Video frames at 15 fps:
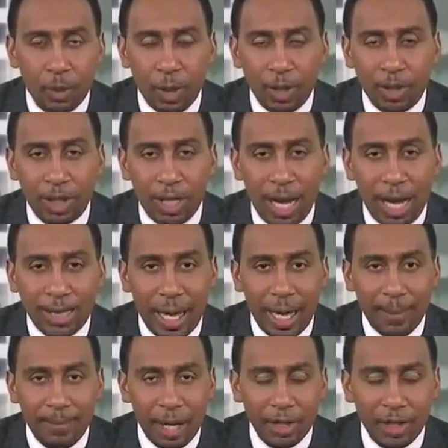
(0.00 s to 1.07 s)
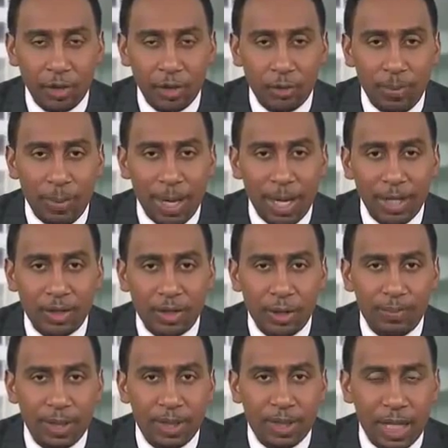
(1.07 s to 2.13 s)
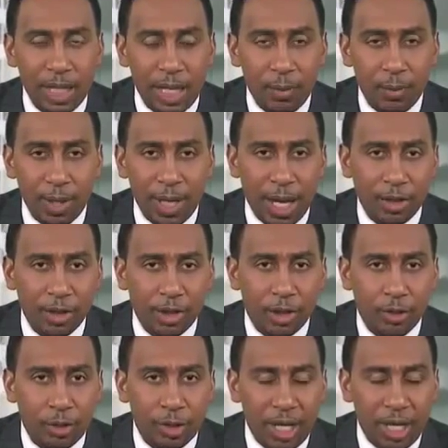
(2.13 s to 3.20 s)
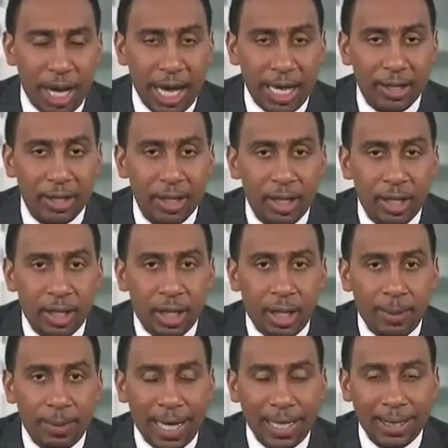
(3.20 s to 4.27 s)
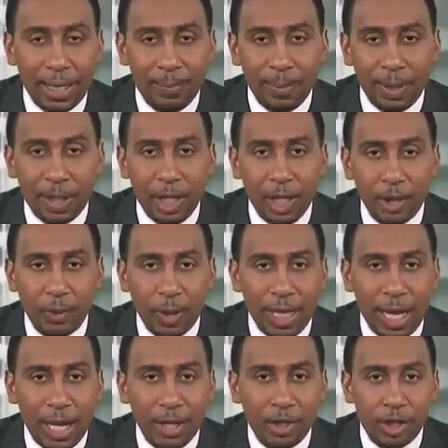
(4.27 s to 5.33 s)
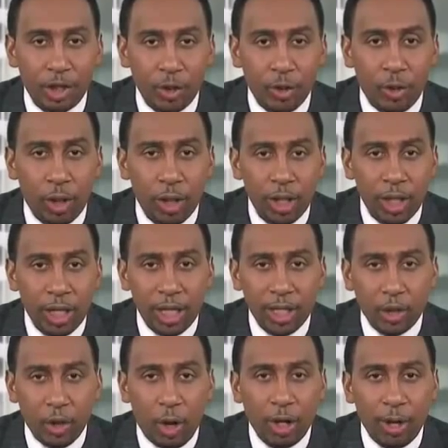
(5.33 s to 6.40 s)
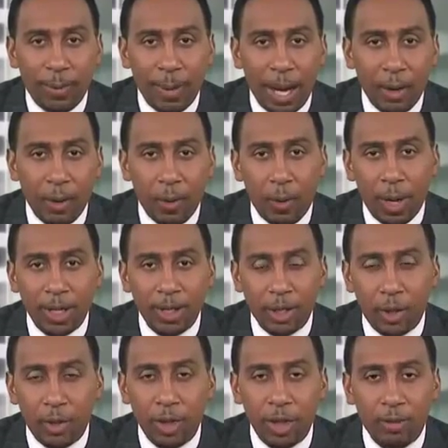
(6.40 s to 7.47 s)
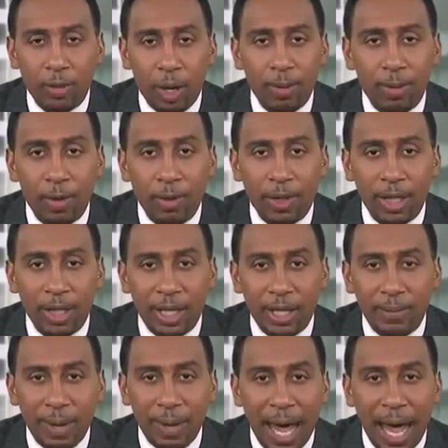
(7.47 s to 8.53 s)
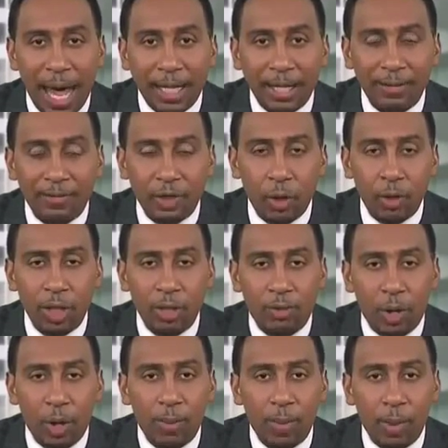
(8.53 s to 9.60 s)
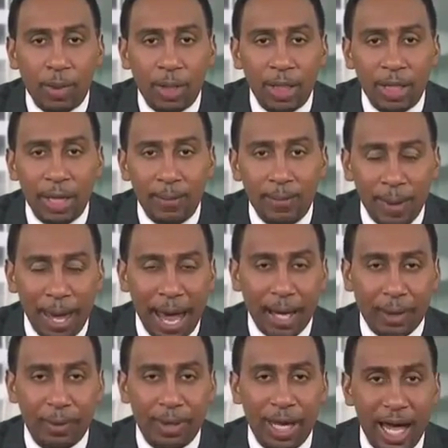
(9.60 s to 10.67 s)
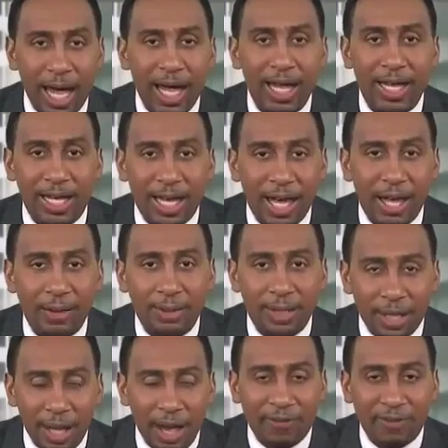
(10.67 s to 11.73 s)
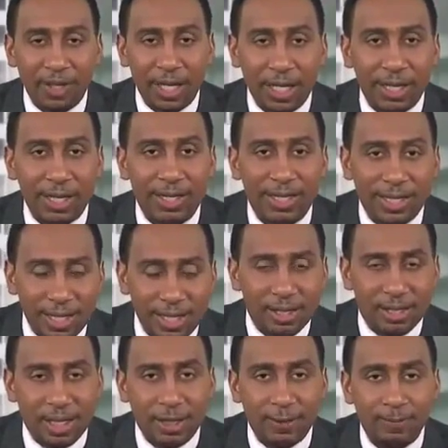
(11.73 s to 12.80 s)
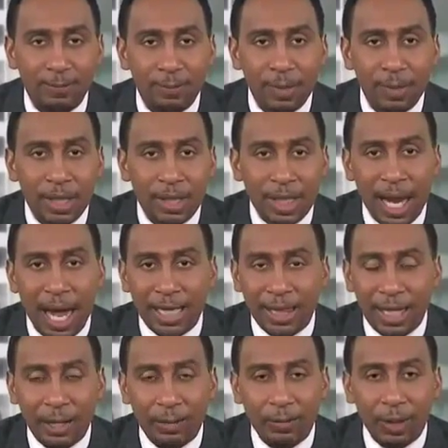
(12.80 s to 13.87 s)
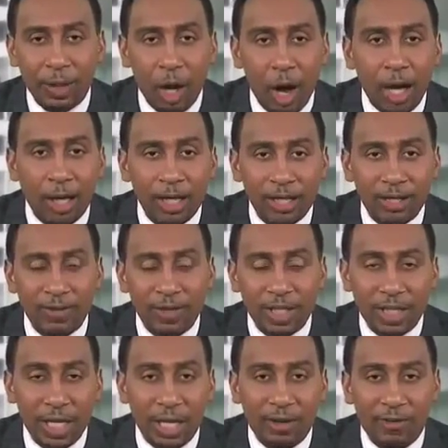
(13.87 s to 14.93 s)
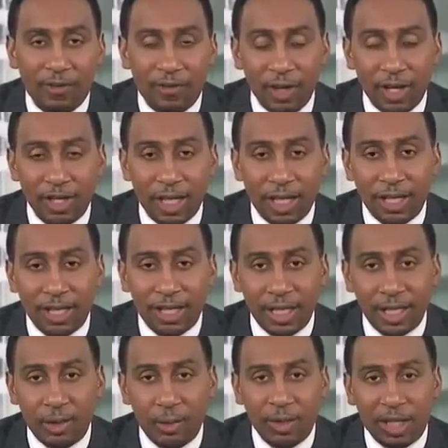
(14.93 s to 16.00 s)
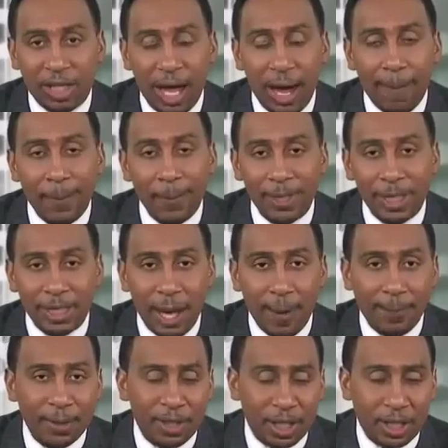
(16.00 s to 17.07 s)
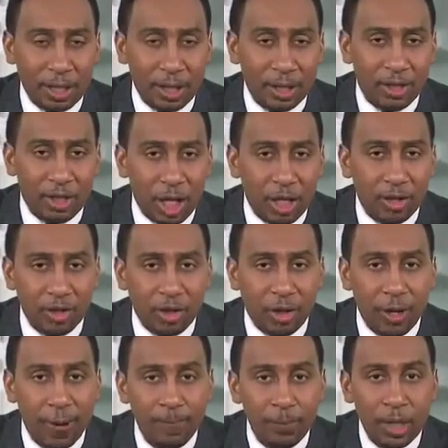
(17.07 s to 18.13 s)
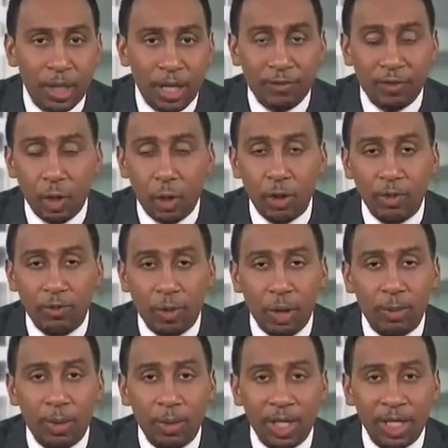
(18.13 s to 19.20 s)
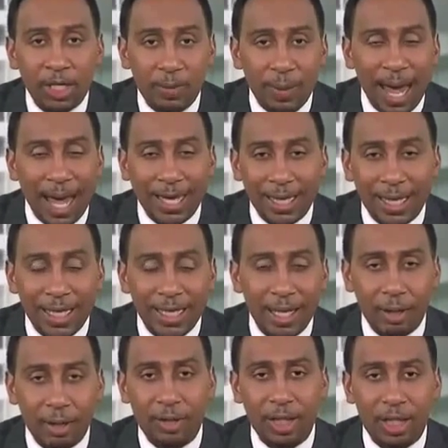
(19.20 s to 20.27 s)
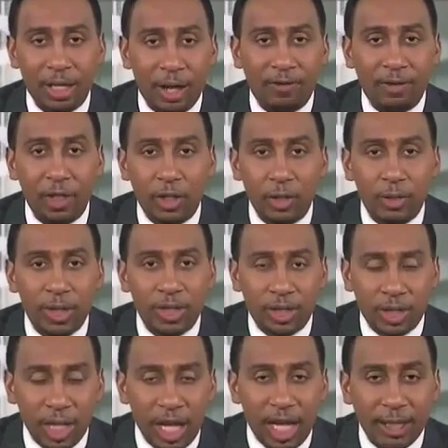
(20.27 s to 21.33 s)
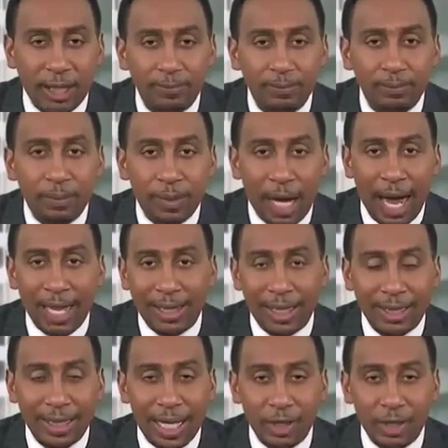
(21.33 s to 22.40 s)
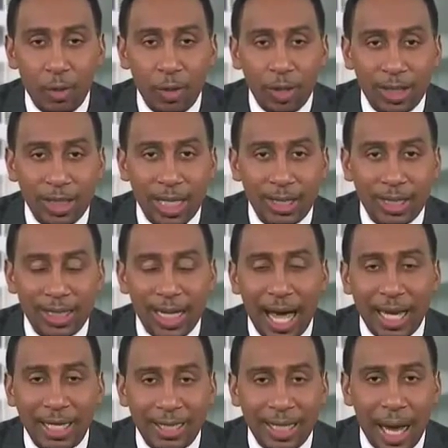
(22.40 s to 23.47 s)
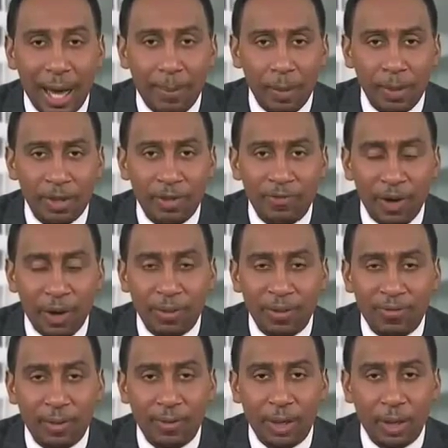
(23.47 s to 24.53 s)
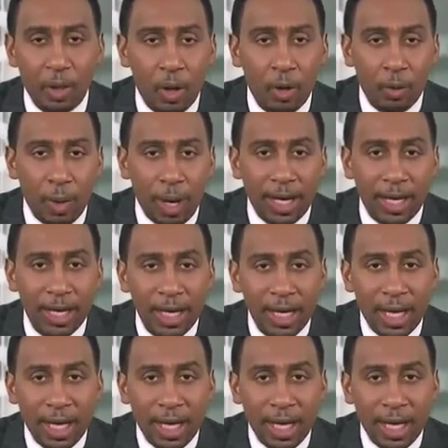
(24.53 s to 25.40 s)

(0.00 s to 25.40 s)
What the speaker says: Whether or not that meshes remains to be seen. We're not sure yet. And I think because we're not sure, it's all about when Tony Romo can get back. If Tony Romo can get back with 8 games left in the season, then I think regardless of the state of affairs that exist with the Cowboys at that particular juncture, if Tony Romo gets back and he's healthy enough to do his thing, I think that's going to take the Dallas Cowboys a very, very long way.